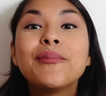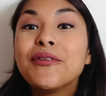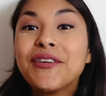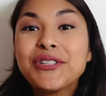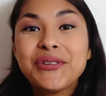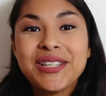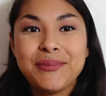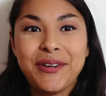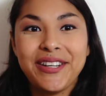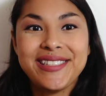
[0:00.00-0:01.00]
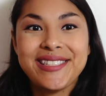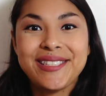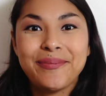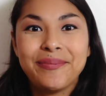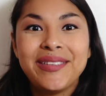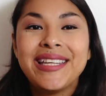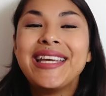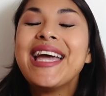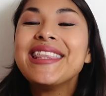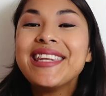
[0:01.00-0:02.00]
Professional experience.
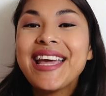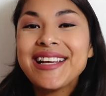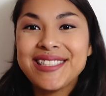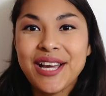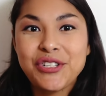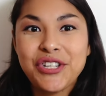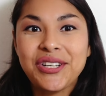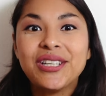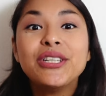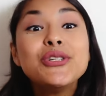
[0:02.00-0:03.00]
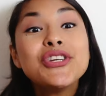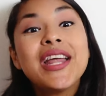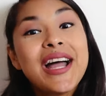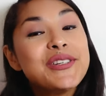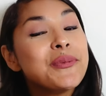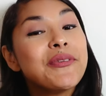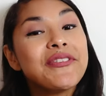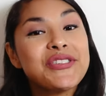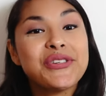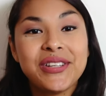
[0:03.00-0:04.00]
In the next section, you should add your
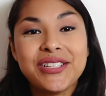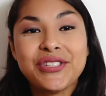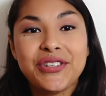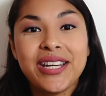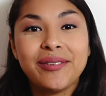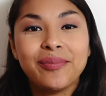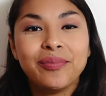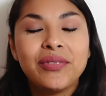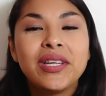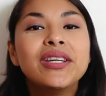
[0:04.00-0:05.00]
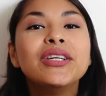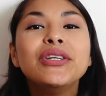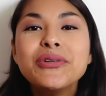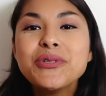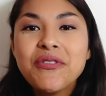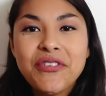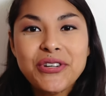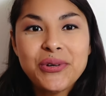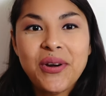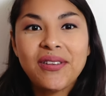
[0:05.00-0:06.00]
professional history. Use
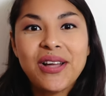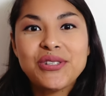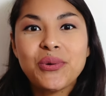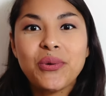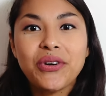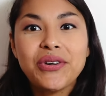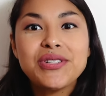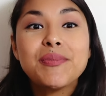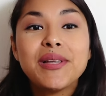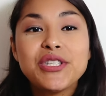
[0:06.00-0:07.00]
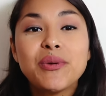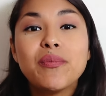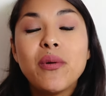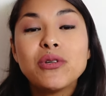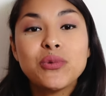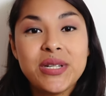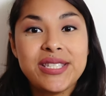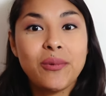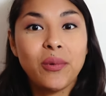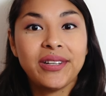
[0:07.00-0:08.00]
reverse chronological order to place your most
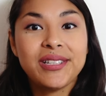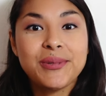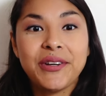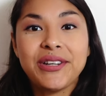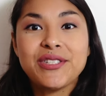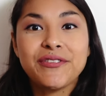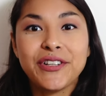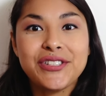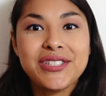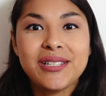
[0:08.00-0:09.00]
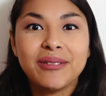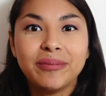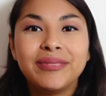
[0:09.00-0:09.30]
recent work experience first.